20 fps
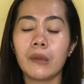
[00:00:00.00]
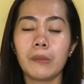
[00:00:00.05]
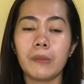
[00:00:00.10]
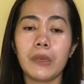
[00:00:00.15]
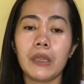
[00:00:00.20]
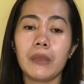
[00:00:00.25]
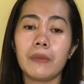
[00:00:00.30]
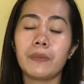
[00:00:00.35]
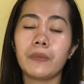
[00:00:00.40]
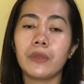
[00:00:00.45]

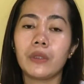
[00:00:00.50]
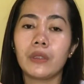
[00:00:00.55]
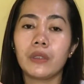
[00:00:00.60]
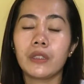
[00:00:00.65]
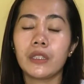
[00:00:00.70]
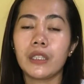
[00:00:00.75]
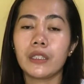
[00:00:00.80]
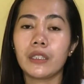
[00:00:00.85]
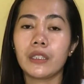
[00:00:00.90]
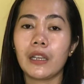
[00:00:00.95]
people
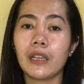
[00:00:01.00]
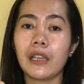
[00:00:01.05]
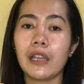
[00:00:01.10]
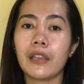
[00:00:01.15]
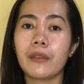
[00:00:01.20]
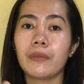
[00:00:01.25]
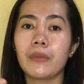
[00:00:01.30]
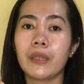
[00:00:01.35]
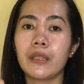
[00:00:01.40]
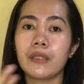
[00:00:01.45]
that are
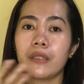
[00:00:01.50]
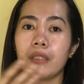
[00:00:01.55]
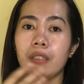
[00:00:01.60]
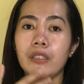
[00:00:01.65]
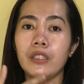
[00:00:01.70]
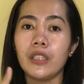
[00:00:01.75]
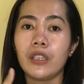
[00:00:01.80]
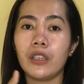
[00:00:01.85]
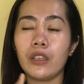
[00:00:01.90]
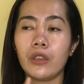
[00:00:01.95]
like
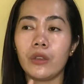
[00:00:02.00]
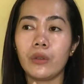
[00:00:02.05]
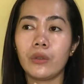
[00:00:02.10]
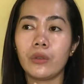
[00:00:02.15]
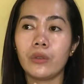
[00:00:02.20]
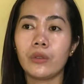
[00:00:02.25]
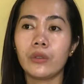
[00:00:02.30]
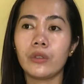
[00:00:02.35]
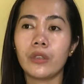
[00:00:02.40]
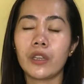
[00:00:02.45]
messaging you